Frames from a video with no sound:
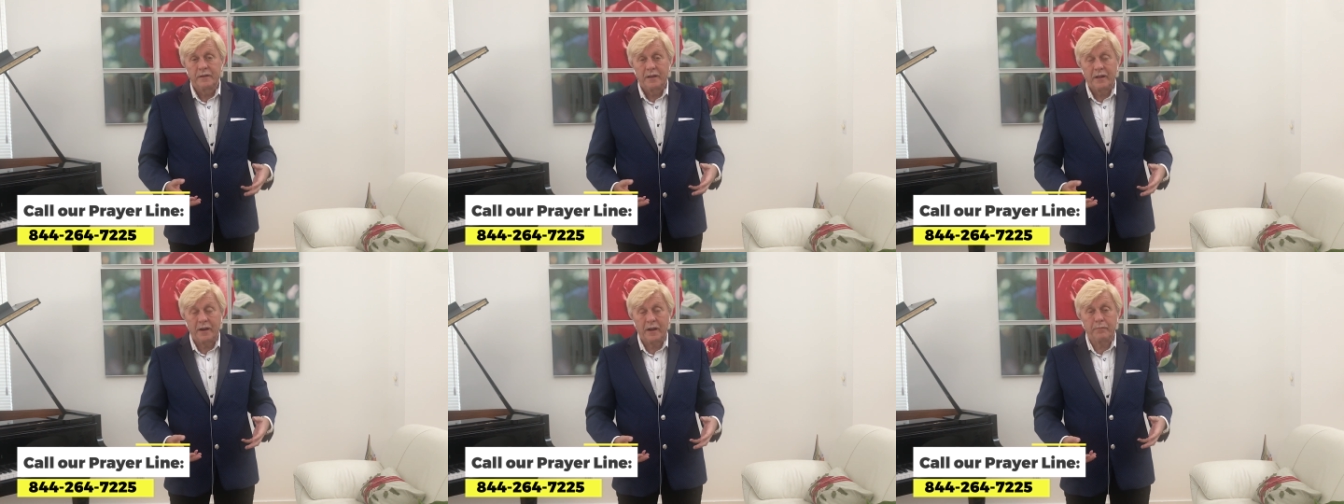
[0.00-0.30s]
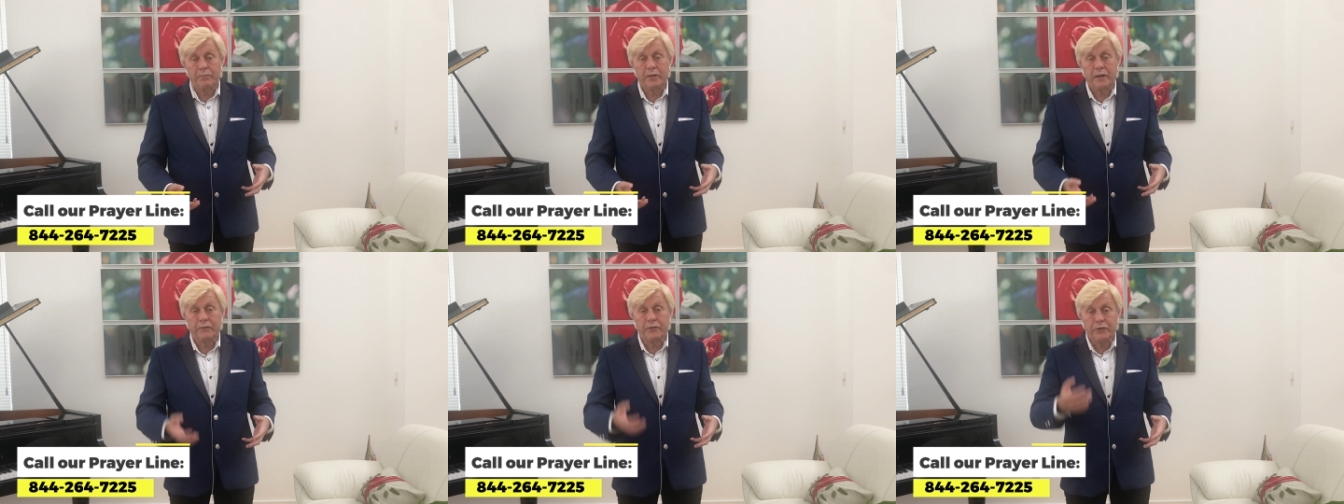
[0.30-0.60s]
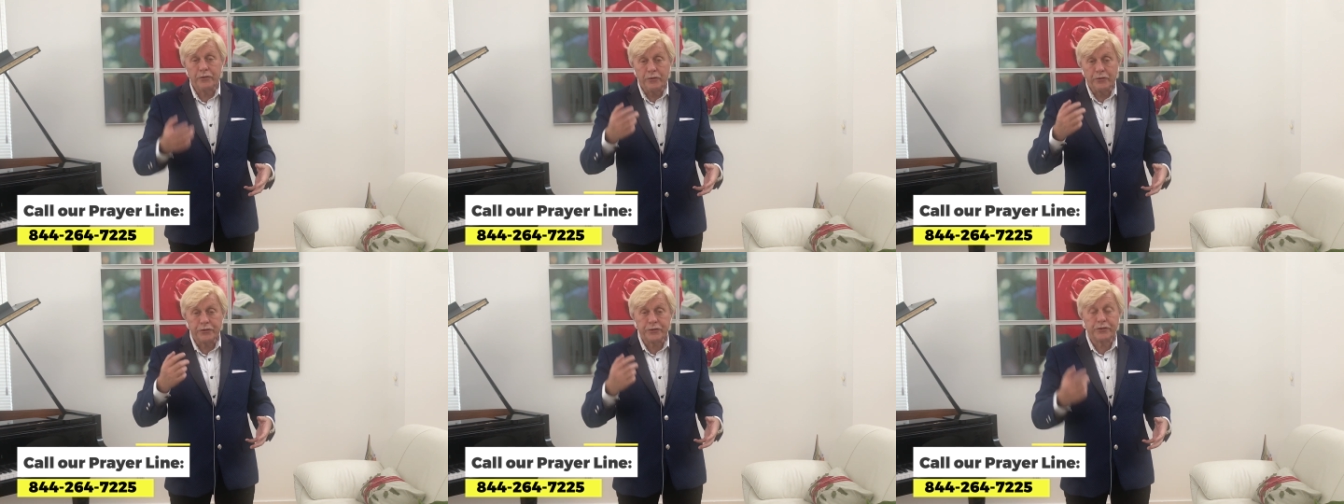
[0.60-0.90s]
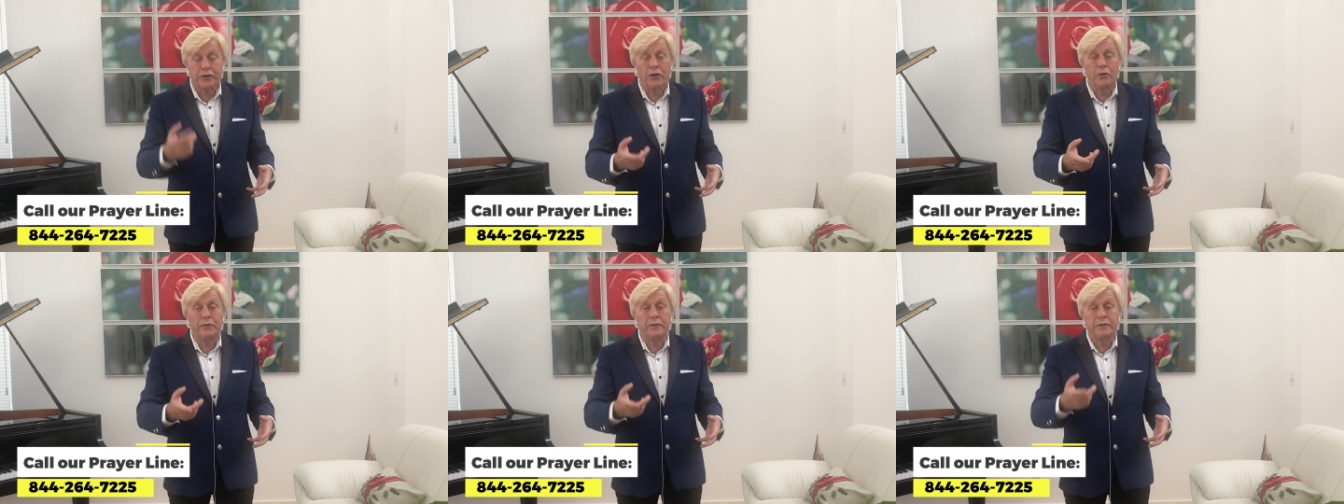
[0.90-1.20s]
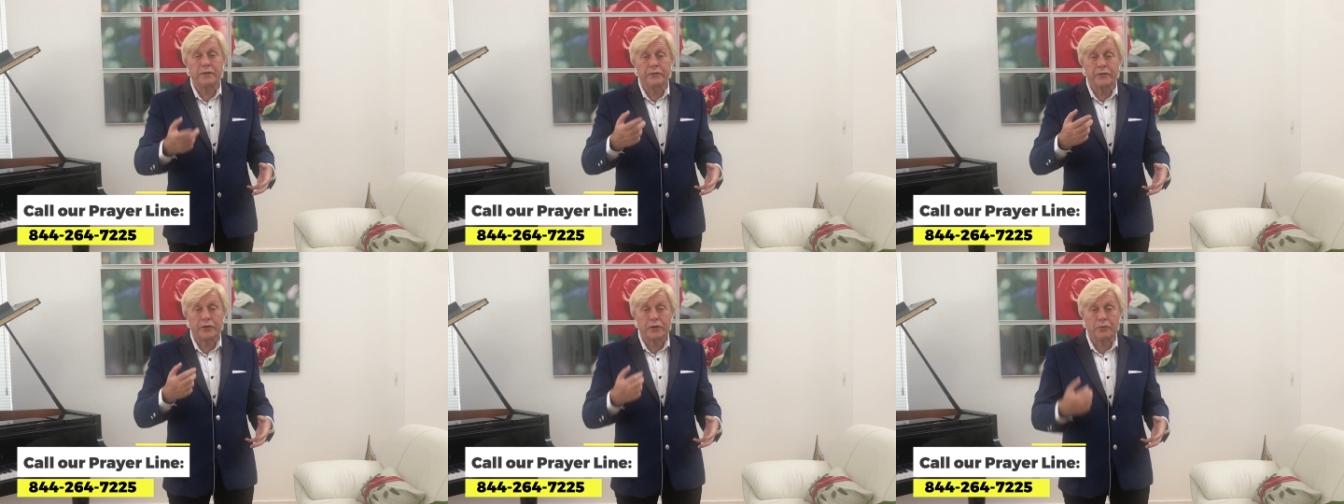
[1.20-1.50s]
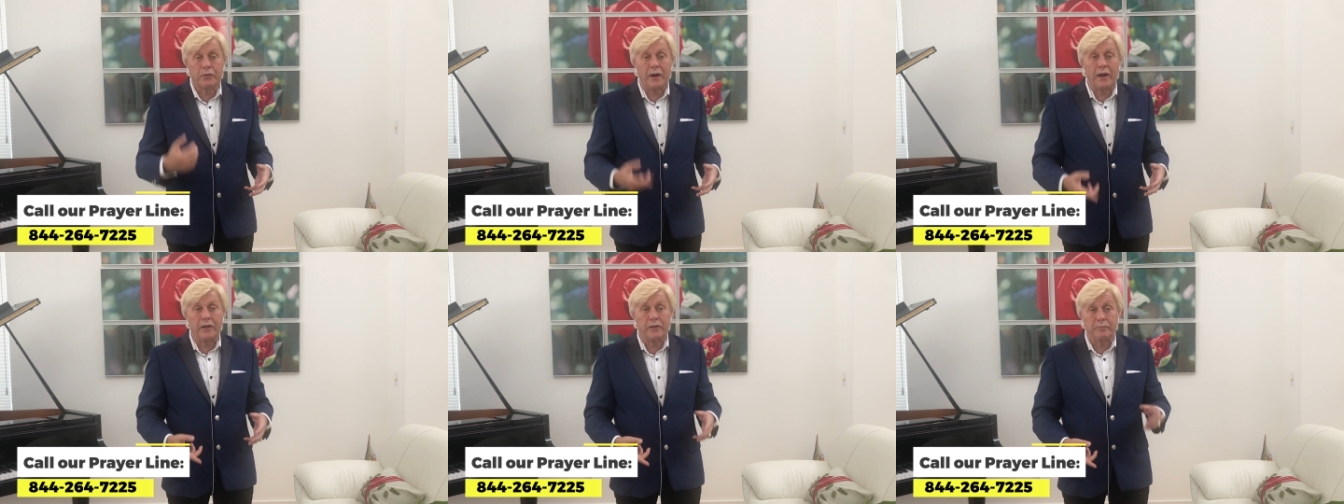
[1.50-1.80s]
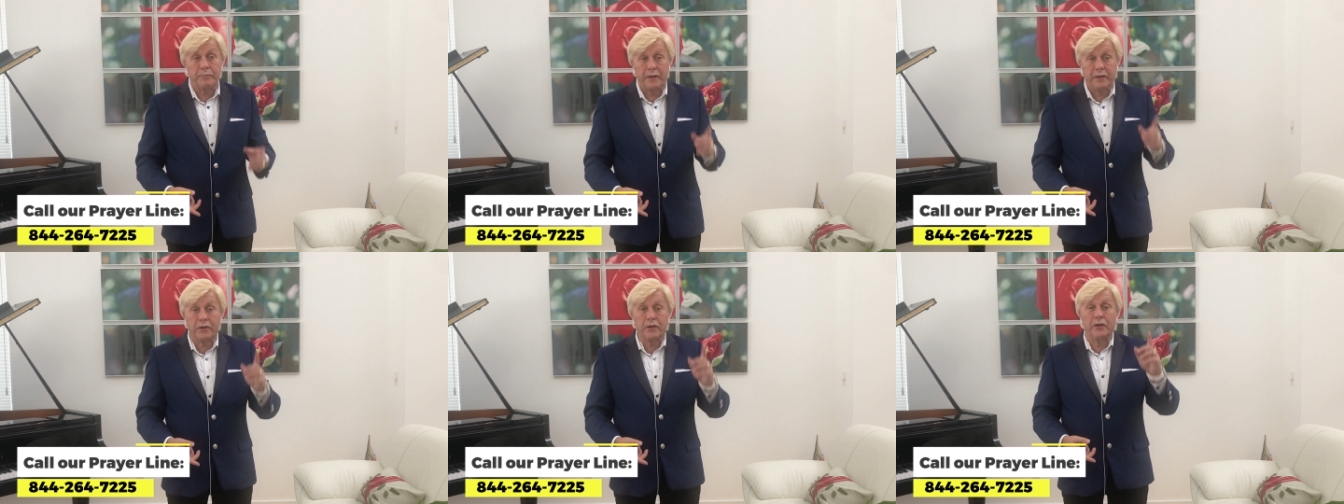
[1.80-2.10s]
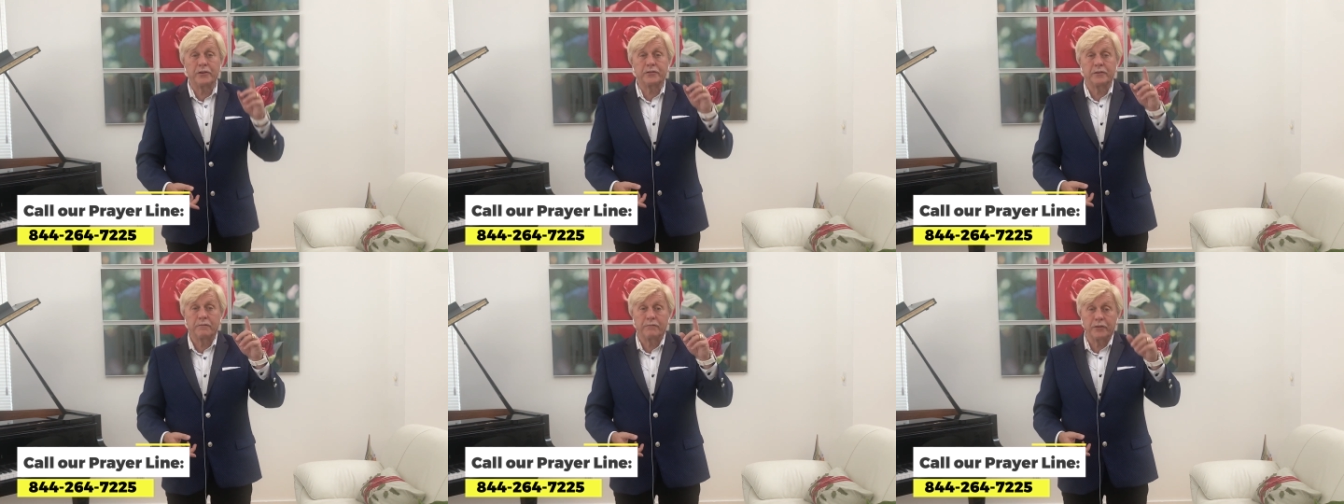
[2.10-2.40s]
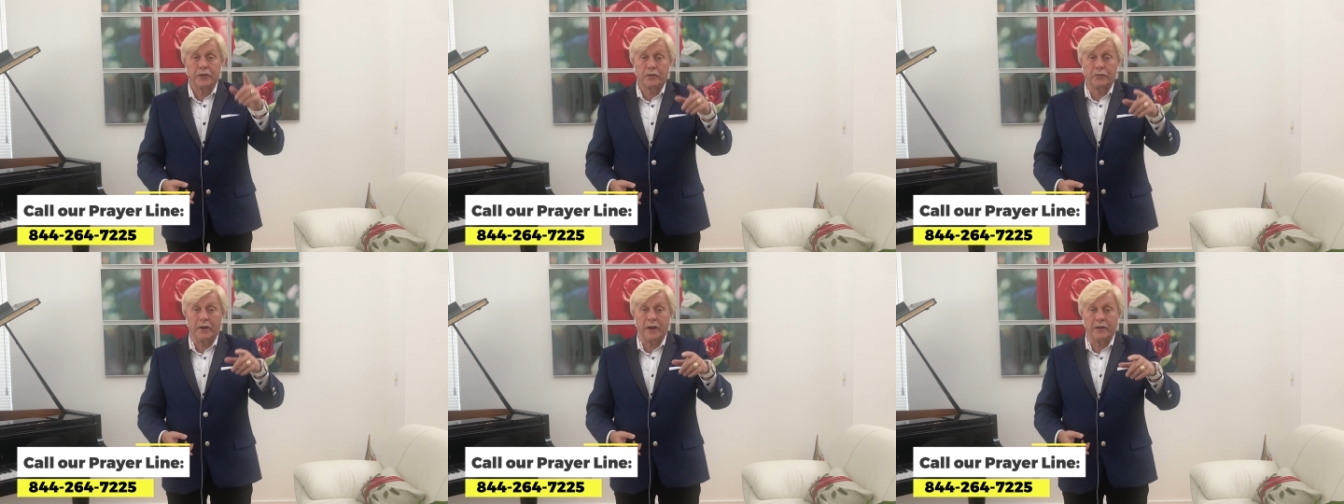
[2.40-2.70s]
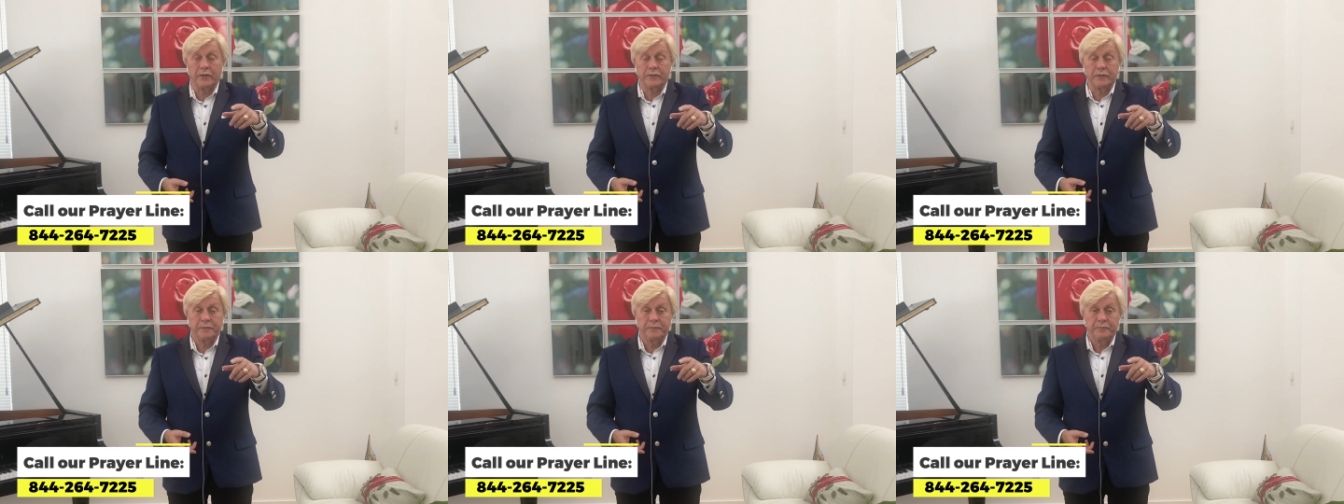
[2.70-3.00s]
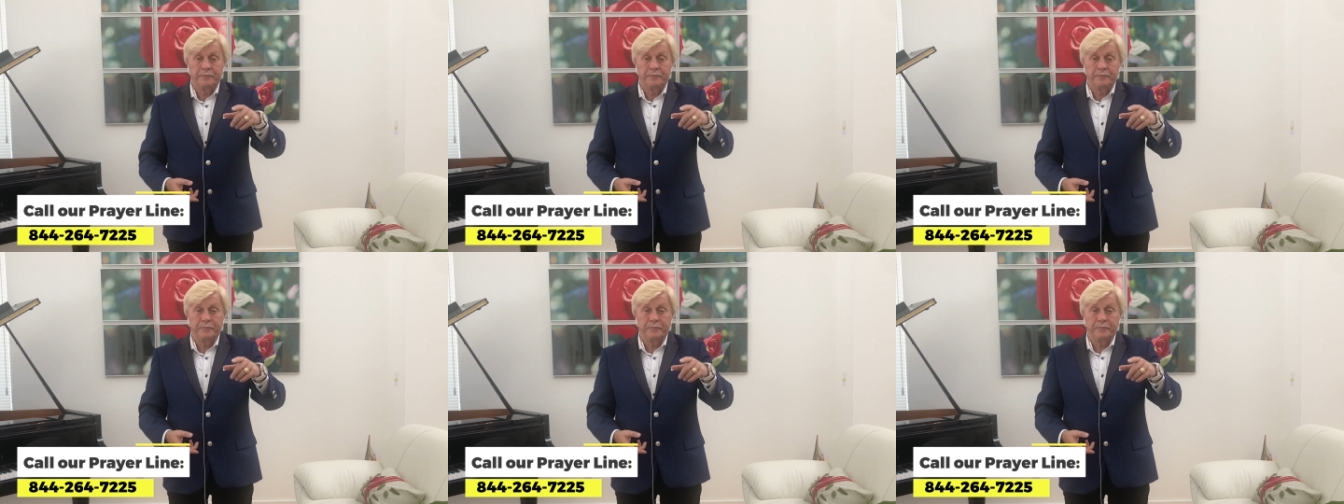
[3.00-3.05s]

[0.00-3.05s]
And I believe when you sow into the ground because of the ground,